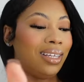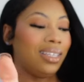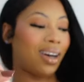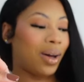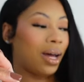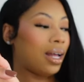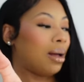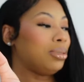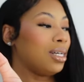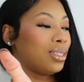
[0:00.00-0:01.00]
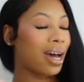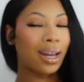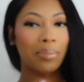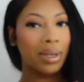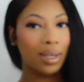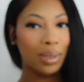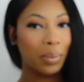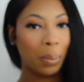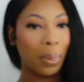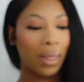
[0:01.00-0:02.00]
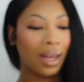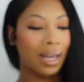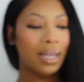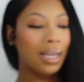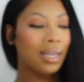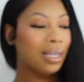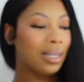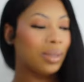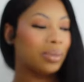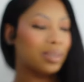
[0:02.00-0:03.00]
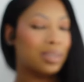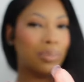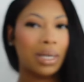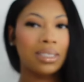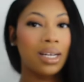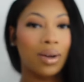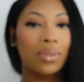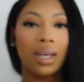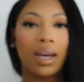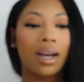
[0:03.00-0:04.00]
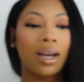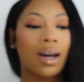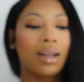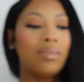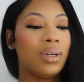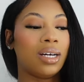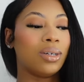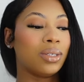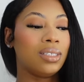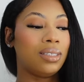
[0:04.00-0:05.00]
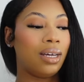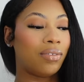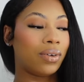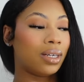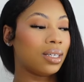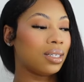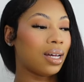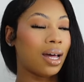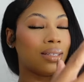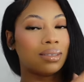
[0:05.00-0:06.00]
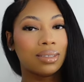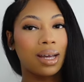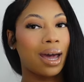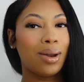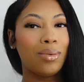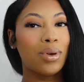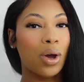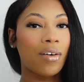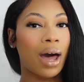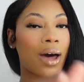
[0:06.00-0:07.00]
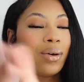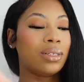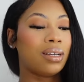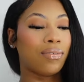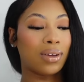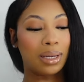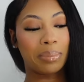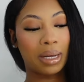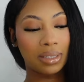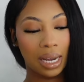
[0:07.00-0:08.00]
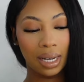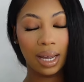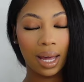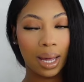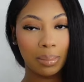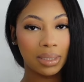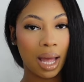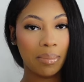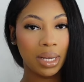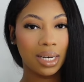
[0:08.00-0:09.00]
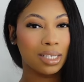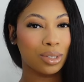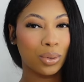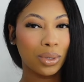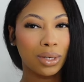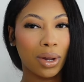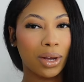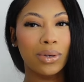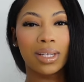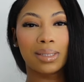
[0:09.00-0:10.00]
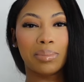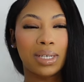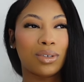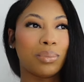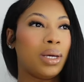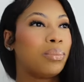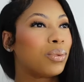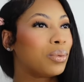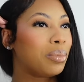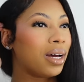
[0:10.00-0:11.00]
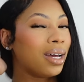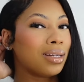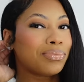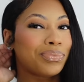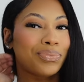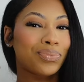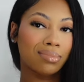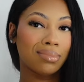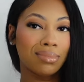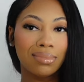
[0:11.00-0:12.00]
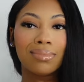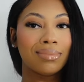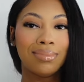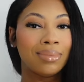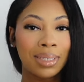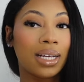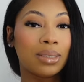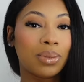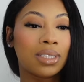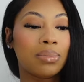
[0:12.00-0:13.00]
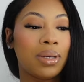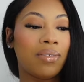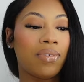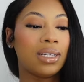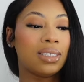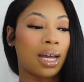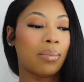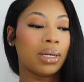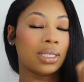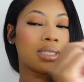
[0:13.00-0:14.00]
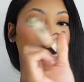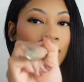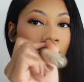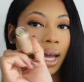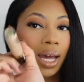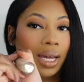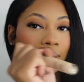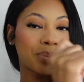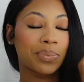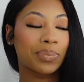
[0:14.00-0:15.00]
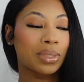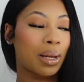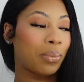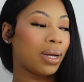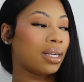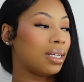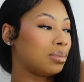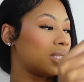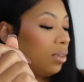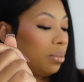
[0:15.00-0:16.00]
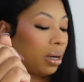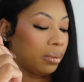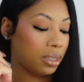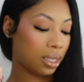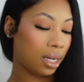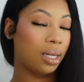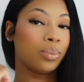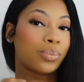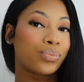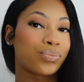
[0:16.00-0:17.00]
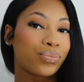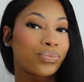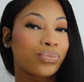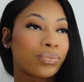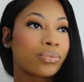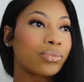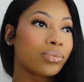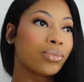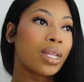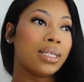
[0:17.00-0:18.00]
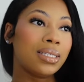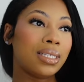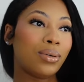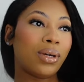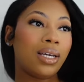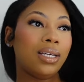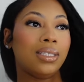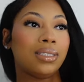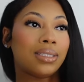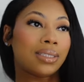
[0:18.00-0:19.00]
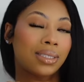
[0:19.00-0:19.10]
y'all, I'm so tired of men. Especially on there. I don't know. It's different. I don't know how to feel about dating apps. I mean, it's cool and all. You get to meet new people. But, I'm supposed to be FaceTiming this guy. I'm waiting on him the barbershop. See what he's,